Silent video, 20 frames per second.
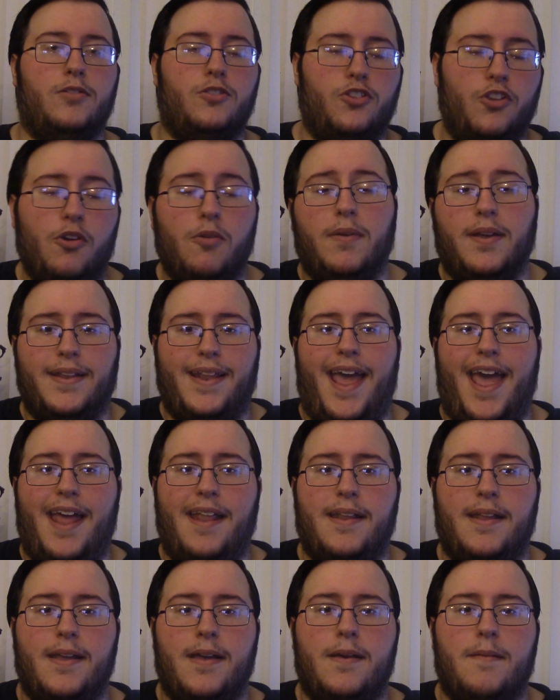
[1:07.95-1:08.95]
doing
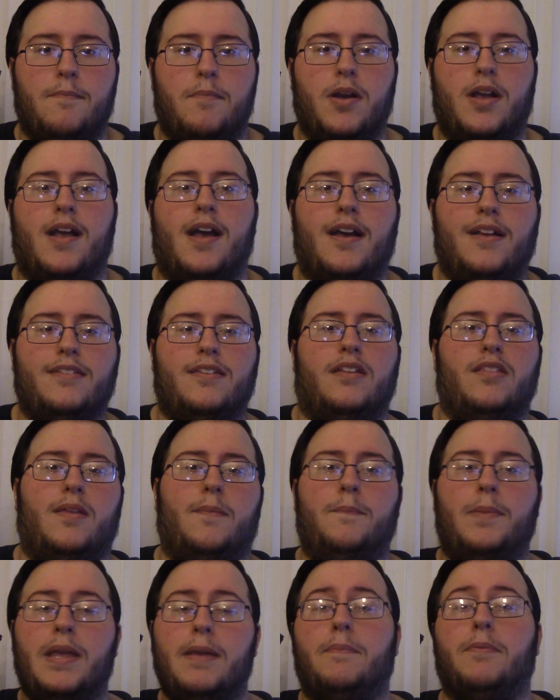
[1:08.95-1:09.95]
that because of
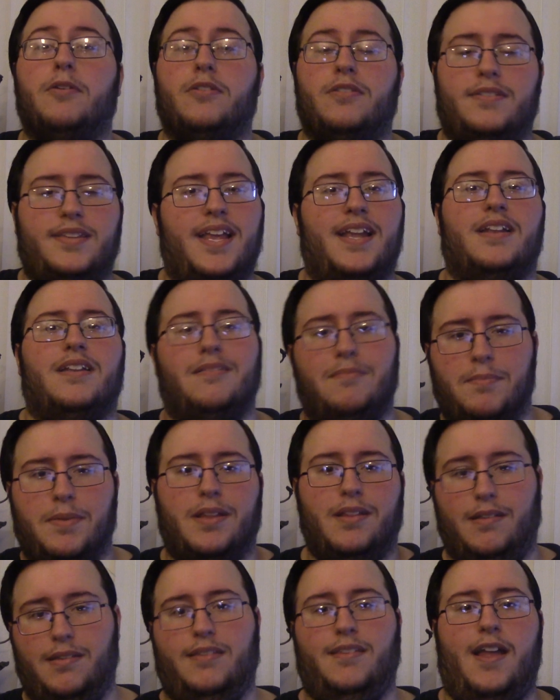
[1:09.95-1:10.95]
the people sending
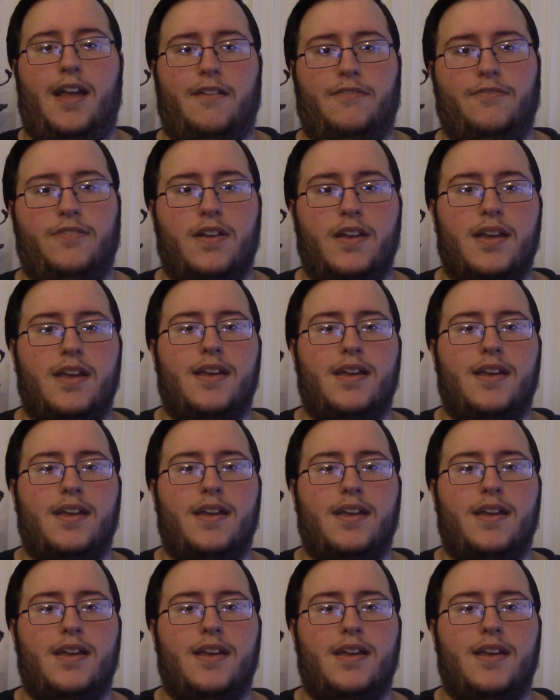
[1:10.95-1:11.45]
me the stuff